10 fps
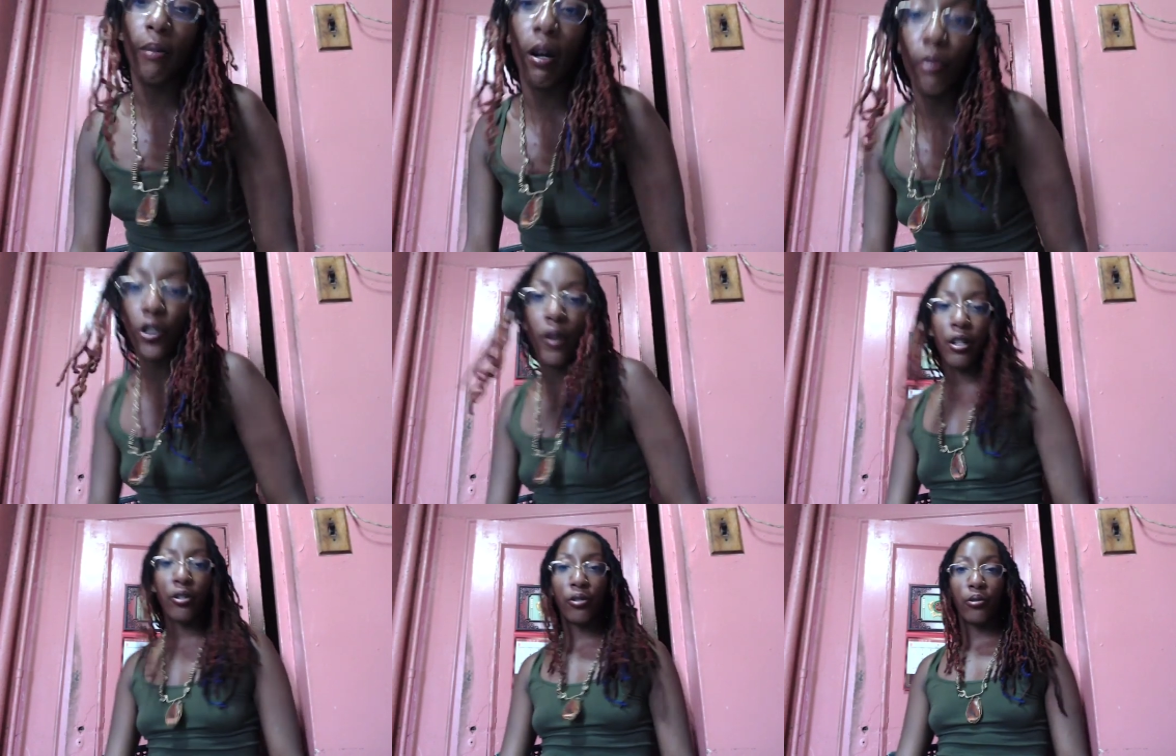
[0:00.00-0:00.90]
I was
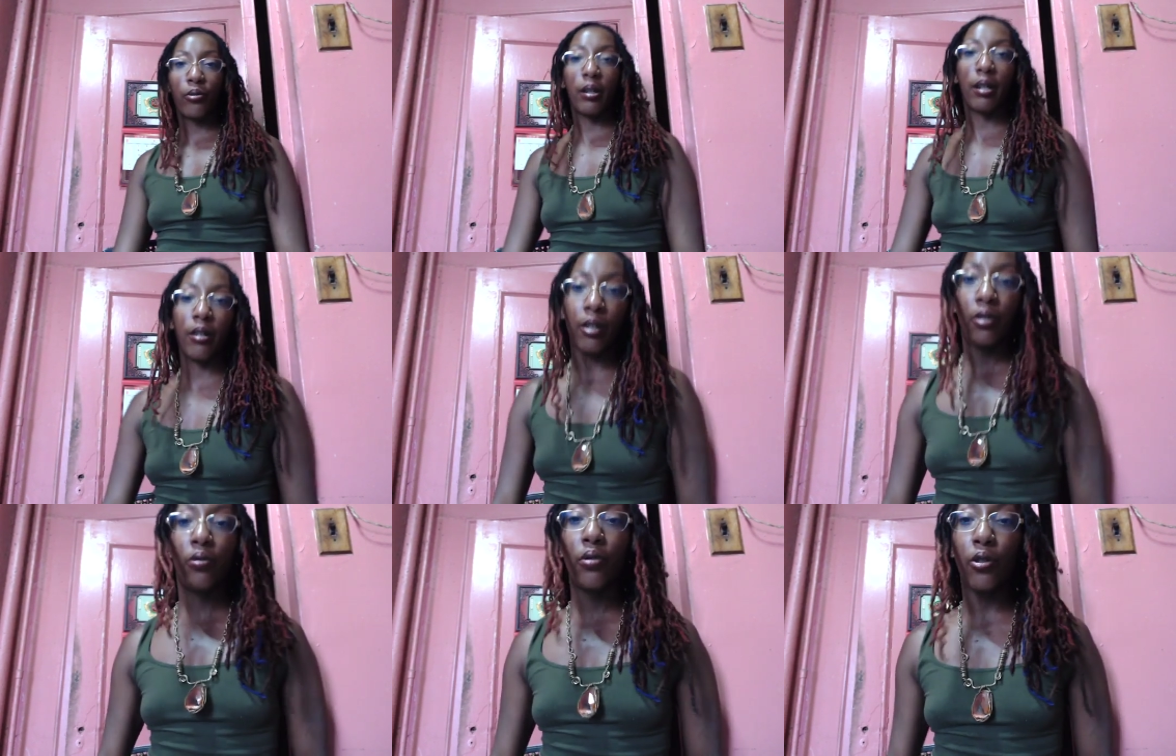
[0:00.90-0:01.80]
trying to do a
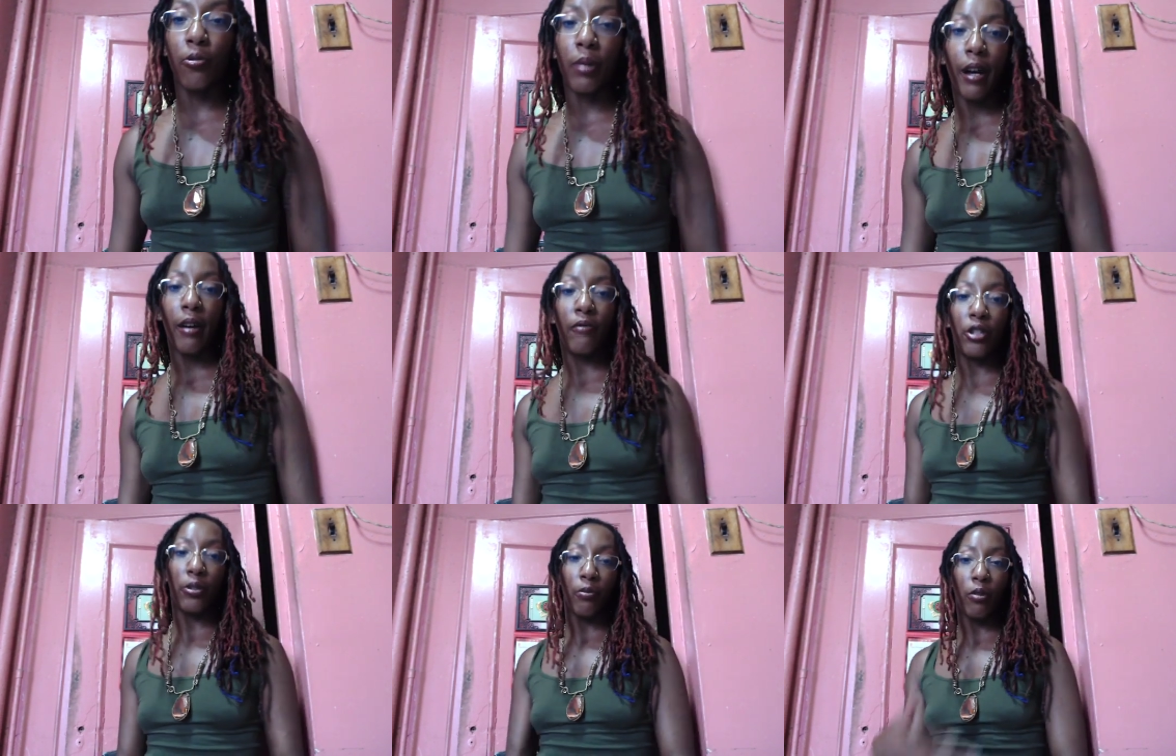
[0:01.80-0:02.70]
YouTube live
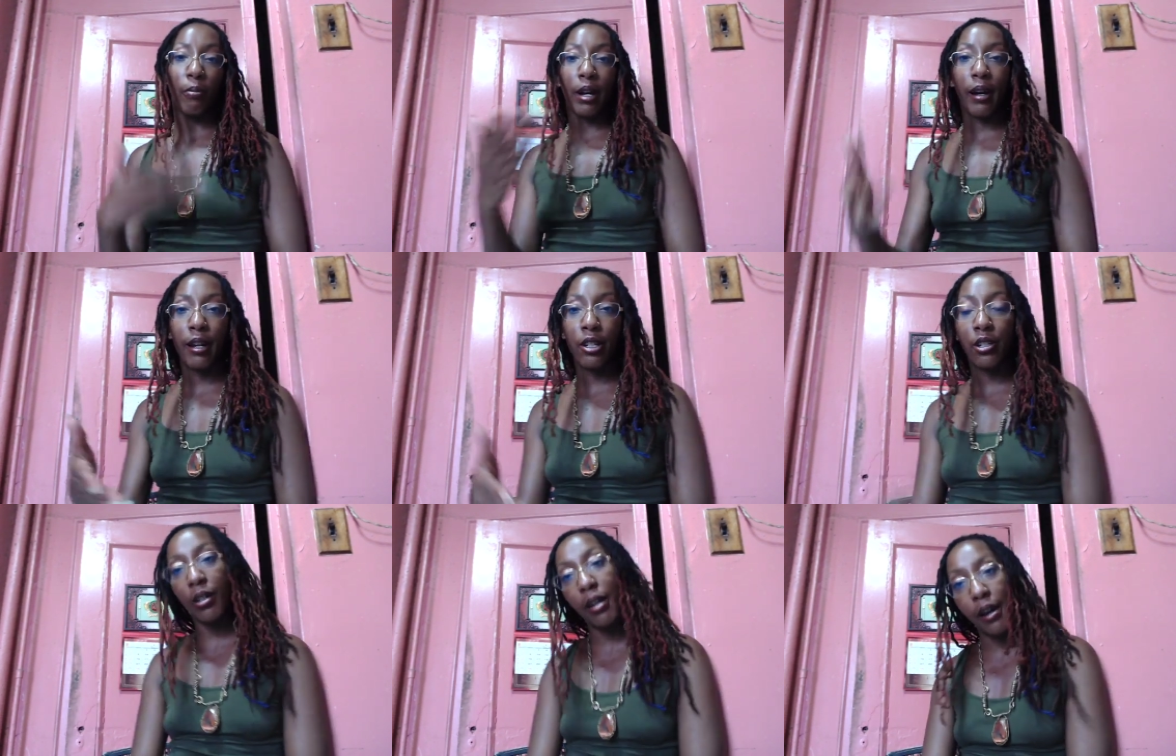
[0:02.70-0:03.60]
just with my
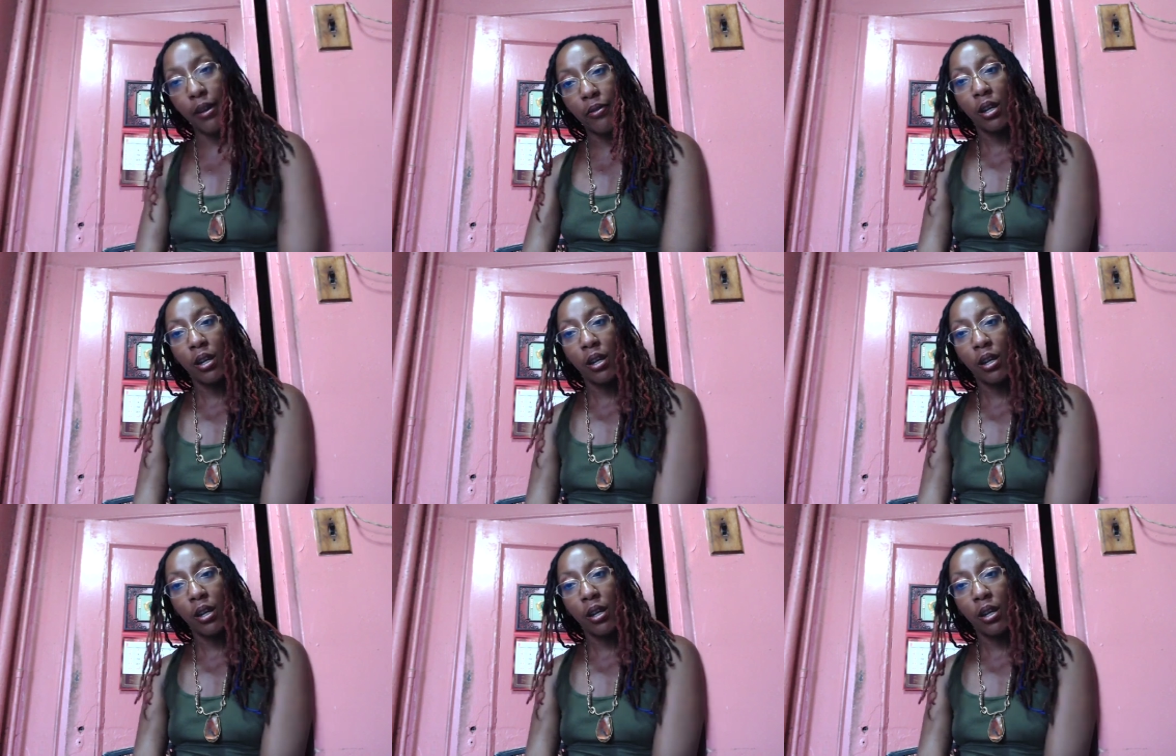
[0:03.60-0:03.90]
IG live,